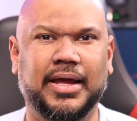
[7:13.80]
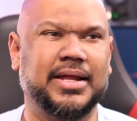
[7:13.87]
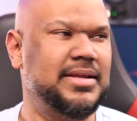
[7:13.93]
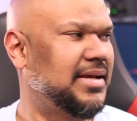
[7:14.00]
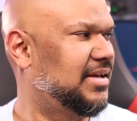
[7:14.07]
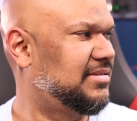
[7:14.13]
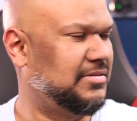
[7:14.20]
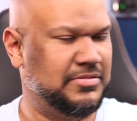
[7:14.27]
And
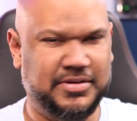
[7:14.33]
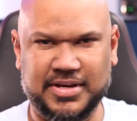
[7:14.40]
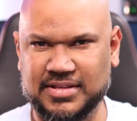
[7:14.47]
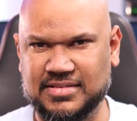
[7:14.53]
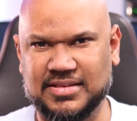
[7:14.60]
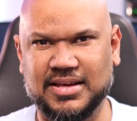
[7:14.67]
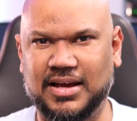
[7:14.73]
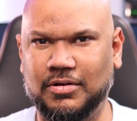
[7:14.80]
yes, as you
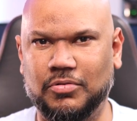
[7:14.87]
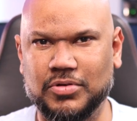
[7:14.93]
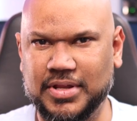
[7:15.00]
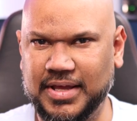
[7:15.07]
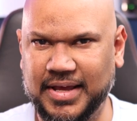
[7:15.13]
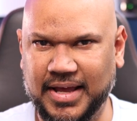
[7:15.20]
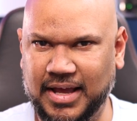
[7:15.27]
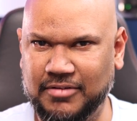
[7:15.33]
can see, I
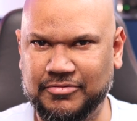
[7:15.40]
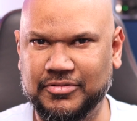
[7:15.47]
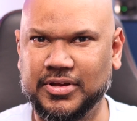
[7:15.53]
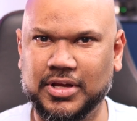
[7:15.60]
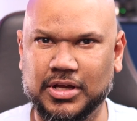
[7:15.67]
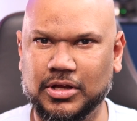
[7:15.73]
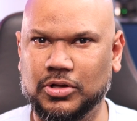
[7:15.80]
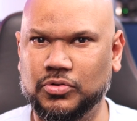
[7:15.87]
only have
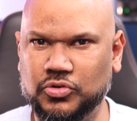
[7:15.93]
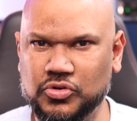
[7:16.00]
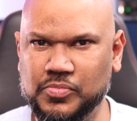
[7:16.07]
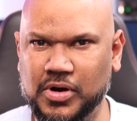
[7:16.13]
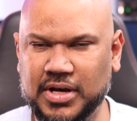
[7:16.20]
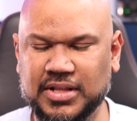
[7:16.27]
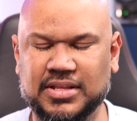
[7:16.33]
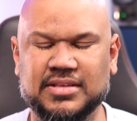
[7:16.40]
two
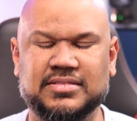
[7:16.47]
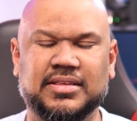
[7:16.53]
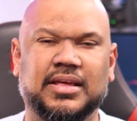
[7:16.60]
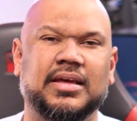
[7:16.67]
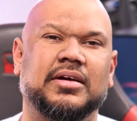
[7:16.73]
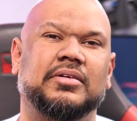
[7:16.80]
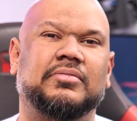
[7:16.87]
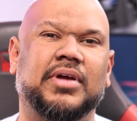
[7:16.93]
monitors
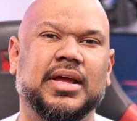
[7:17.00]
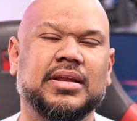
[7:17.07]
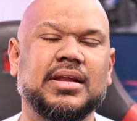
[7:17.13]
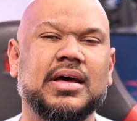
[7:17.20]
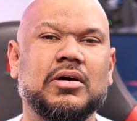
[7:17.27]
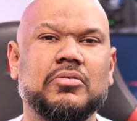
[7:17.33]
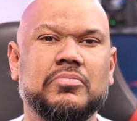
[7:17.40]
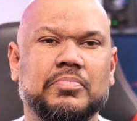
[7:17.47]
right
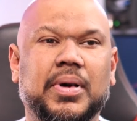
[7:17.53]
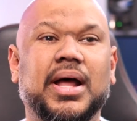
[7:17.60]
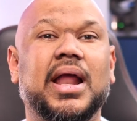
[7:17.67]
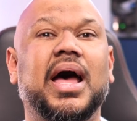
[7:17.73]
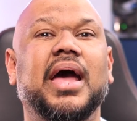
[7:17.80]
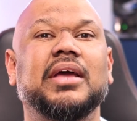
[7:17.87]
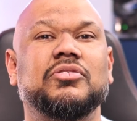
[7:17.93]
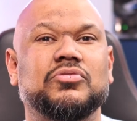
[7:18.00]
now, but
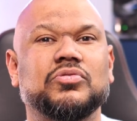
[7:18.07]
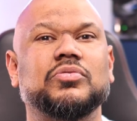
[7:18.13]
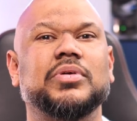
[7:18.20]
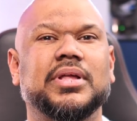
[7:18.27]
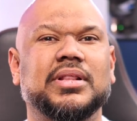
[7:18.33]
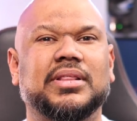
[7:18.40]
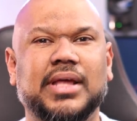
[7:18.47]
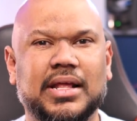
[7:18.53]
I do
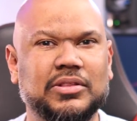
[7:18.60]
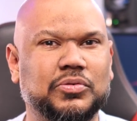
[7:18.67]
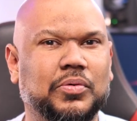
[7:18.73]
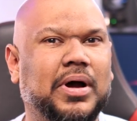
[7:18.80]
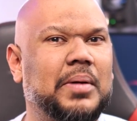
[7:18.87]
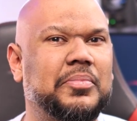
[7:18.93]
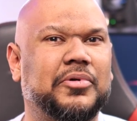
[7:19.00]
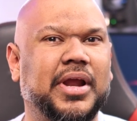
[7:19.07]
intend to
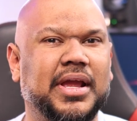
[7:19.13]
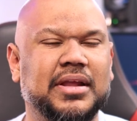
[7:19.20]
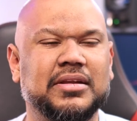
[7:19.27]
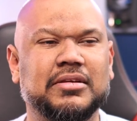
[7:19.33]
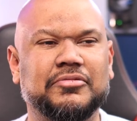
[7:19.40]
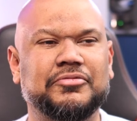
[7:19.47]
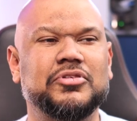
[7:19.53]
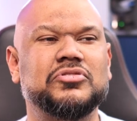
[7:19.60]
upgrade in
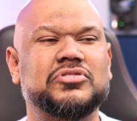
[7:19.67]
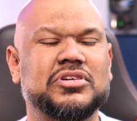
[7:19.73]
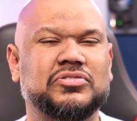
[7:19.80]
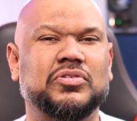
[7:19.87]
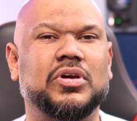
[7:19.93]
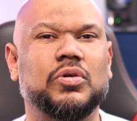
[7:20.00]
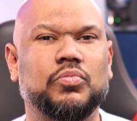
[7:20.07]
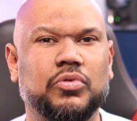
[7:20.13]
the future.
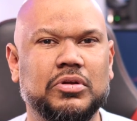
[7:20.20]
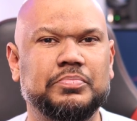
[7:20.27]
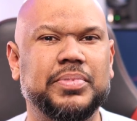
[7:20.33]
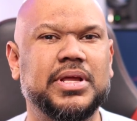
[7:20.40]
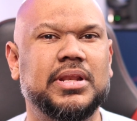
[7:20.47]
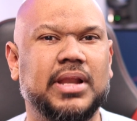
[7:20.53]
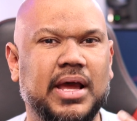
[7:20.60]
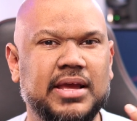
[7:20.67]
So it would
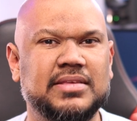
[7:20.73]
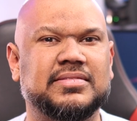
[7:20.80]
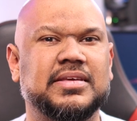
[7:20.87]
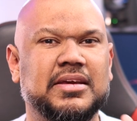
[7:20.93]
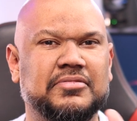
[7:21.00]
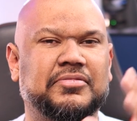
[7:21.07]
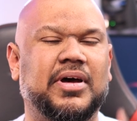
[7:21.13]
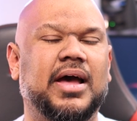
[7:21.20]
be nice
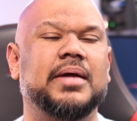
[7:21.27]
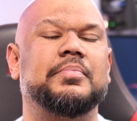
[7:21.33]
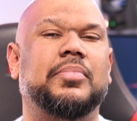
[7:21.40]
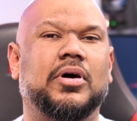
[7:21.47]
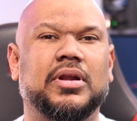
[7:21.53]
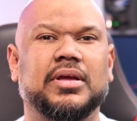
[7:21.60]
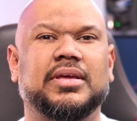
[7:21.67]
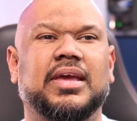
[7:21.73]
if I
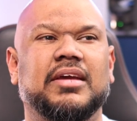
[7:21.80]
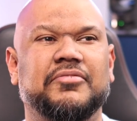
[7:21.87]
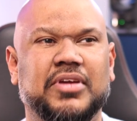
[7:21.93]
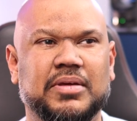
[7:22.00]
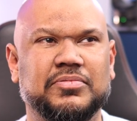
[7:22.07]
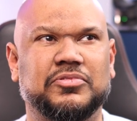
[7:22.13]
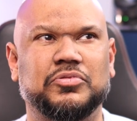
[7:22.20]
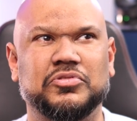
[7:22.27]
bought a
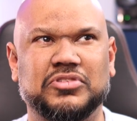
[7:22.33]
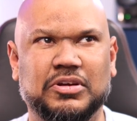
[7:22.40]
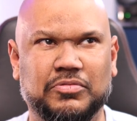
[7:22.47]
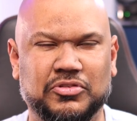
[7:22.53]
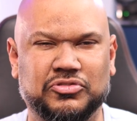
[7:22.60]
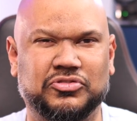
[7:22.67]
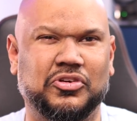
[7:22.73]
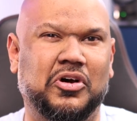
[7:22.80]
KVM switch that
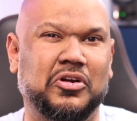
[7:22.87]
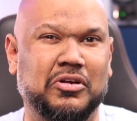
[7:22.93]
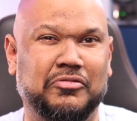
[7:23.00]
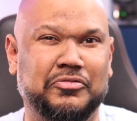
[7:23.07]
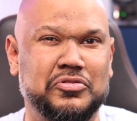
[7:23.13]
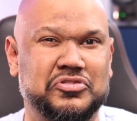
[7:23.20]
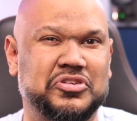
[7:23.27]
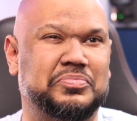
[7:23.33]
was sort
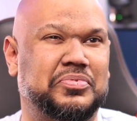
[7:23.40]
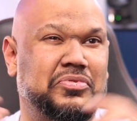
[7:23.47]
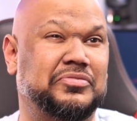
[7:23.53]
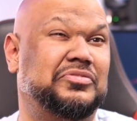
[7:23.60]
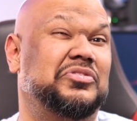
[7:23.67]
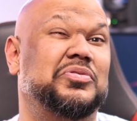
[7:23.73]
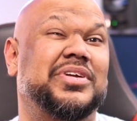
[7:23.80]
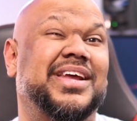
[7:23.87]
of future
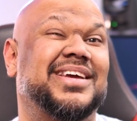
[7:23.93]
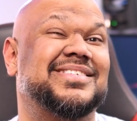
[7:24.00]
proof to an